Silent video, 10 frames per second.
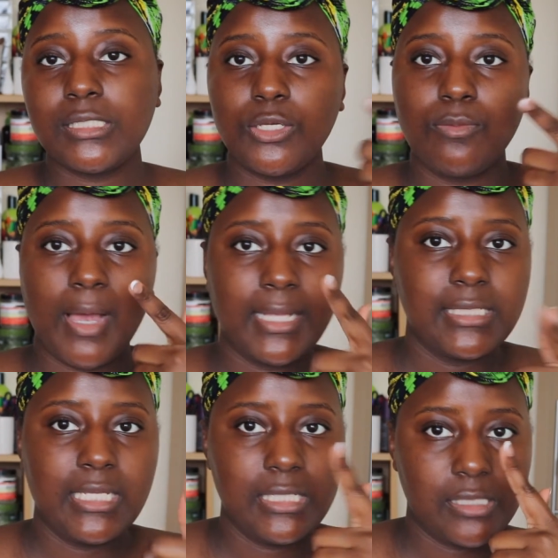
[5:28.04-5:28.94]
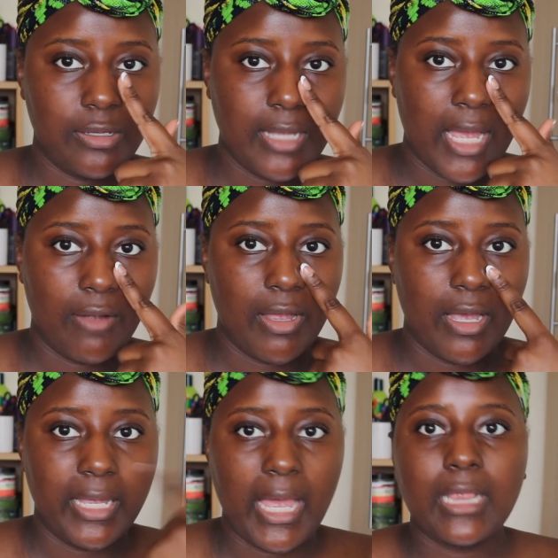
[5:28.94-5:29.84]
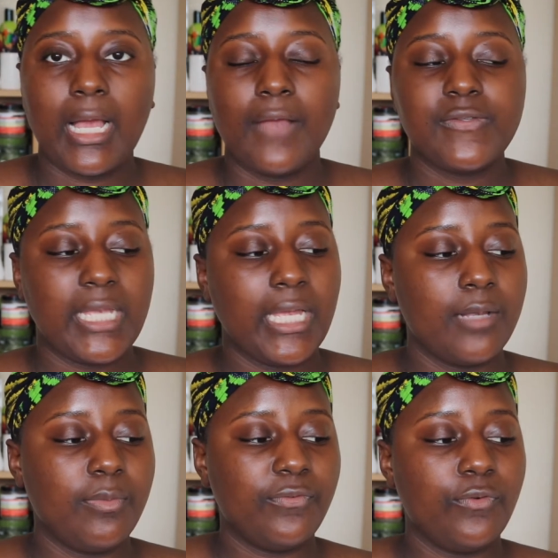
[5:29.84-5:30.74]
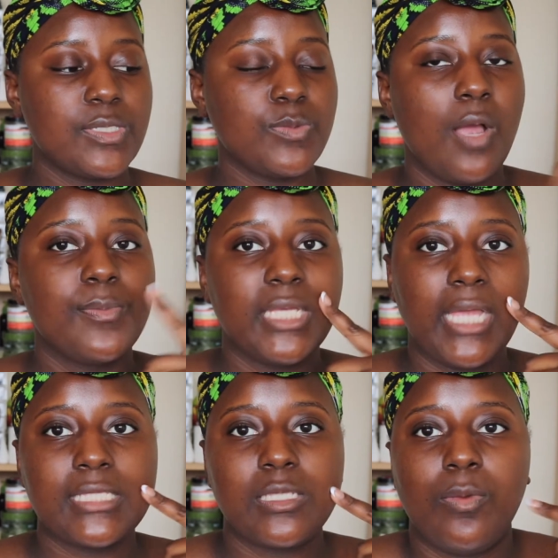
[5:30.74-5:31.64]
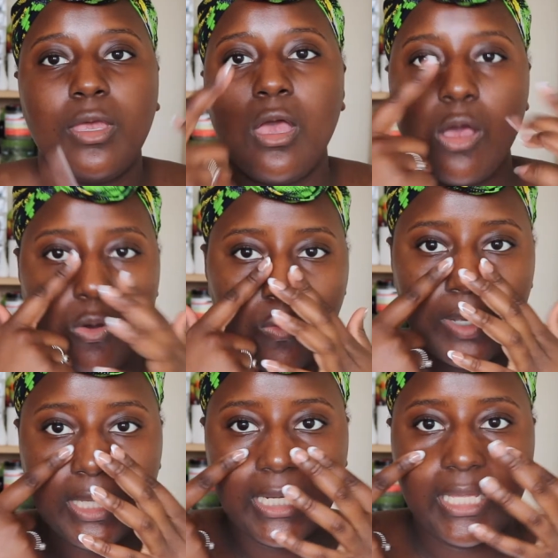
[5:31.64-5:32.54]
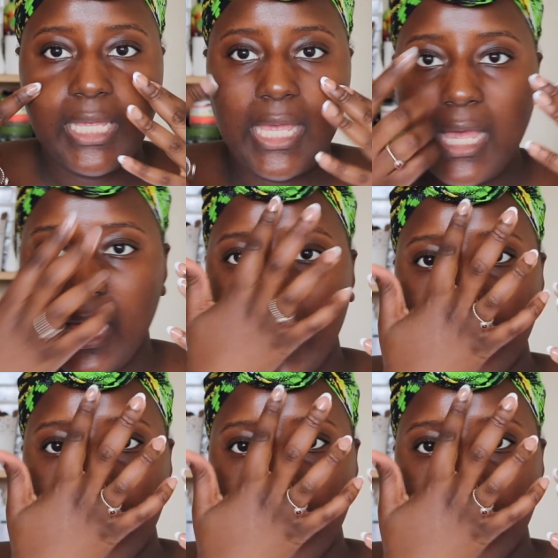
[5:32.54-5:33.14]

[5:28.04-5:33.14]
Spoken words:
to my T-zone area, again, like I stated before, sometimes it gets a bit oily here